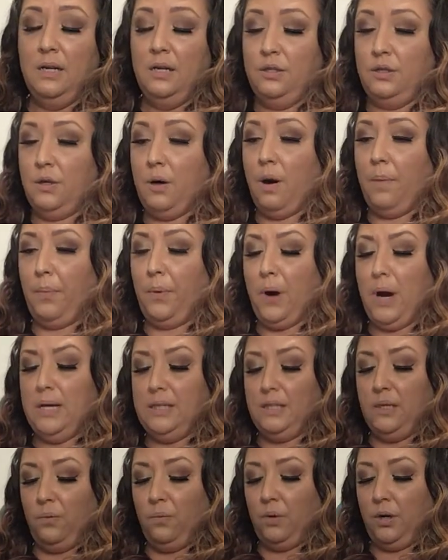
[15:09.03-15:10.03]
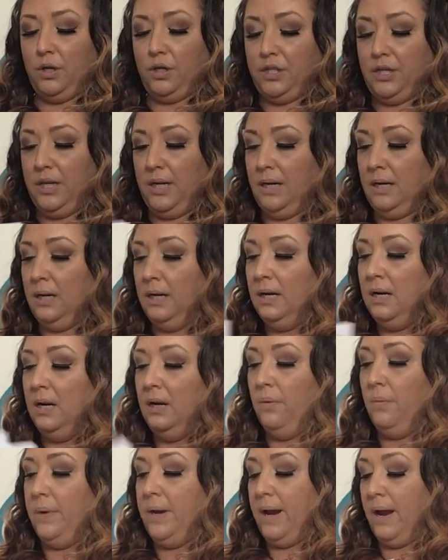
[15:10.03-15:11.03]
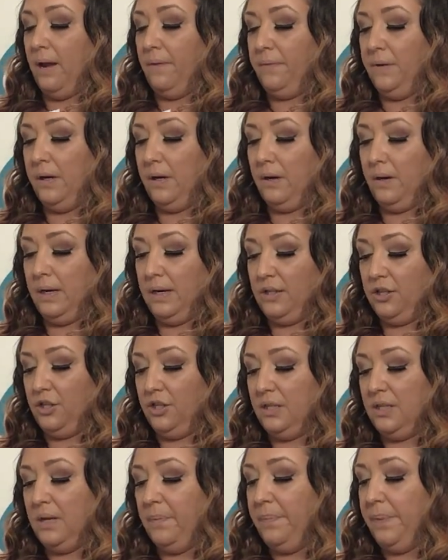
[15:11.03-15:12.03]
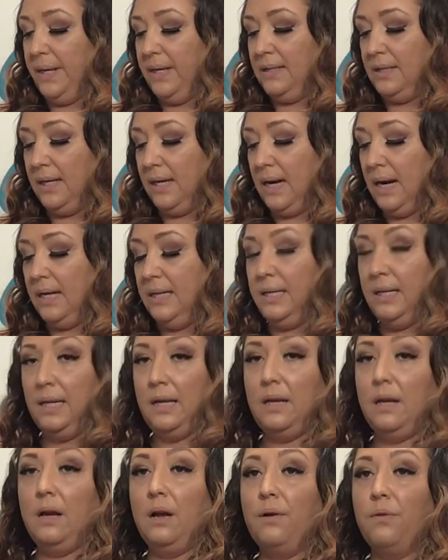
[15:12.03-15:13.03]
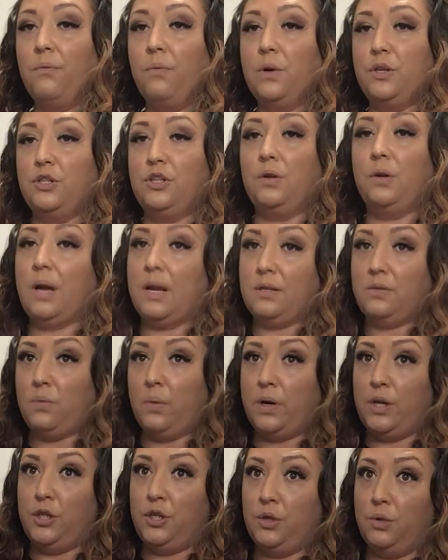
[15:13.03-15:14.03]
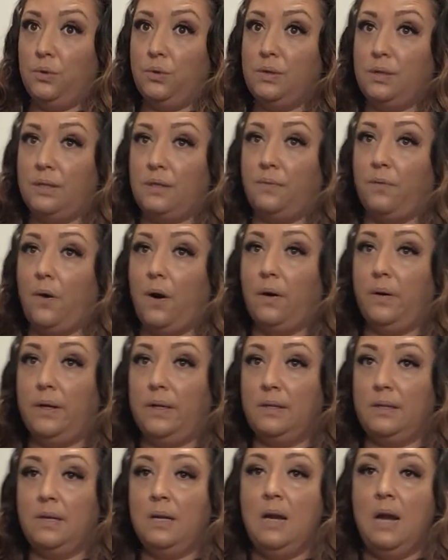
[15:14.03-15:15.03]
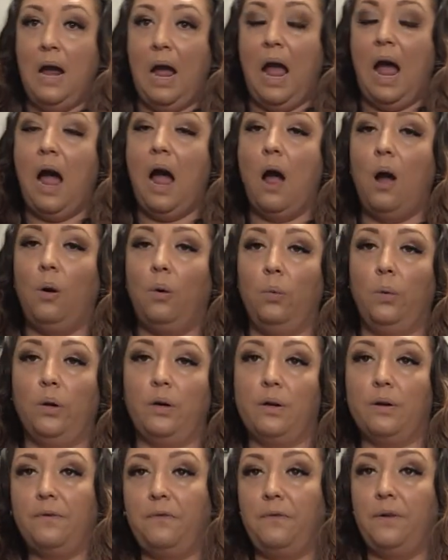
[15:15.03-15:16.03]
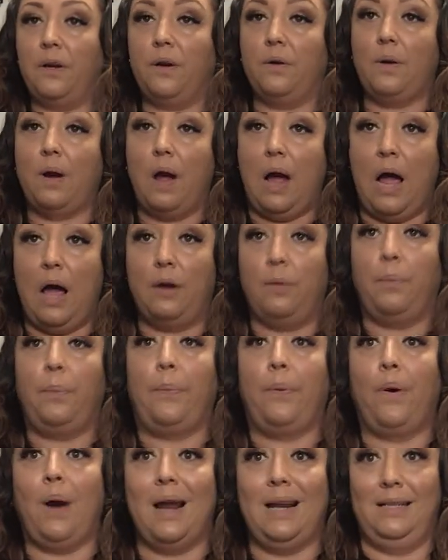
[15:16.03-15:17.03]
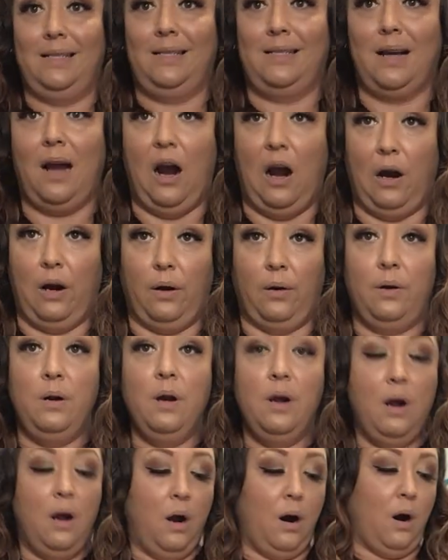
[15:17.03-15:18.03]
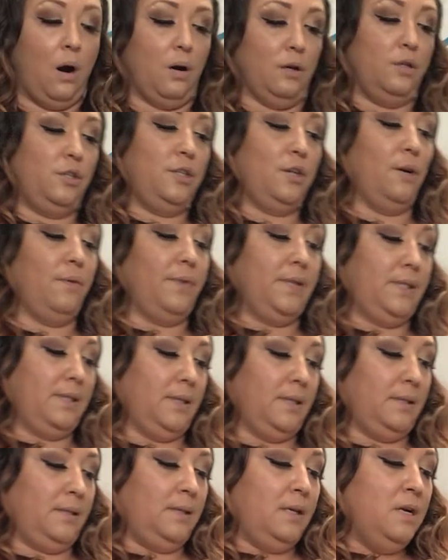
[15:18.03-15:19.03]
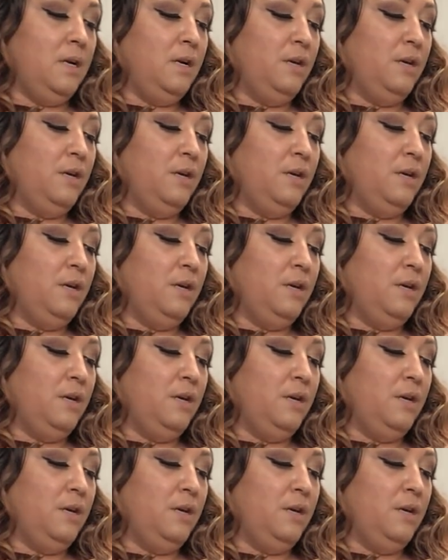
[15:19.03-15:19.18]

So our pricing worksheet we have here is just a basic idea of what you guys want to use as far as how we're going to figure out how to price our services.